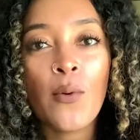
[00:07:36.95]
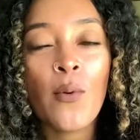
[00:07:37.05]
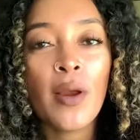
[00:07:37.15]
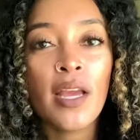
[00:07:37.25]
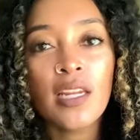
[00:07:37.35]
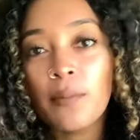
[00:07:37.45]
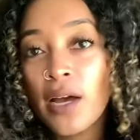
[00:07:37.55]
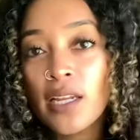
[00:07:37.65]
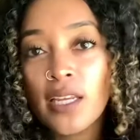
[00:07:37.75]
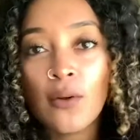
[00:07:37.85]
or
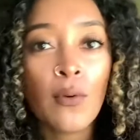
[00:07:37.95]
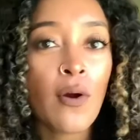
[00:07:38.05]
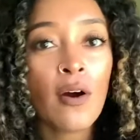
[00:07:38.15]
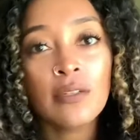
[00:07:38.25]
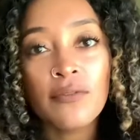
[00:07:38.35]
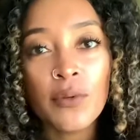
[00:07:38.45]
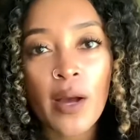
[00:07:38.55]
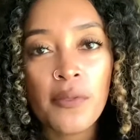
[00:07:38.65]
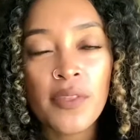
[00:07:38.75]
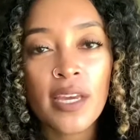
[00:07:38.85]
anybody or all of you
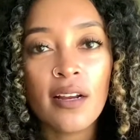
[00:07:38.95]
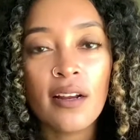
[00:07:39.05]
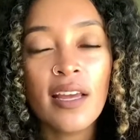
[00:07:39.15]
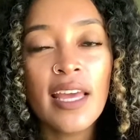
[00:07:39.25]
out there.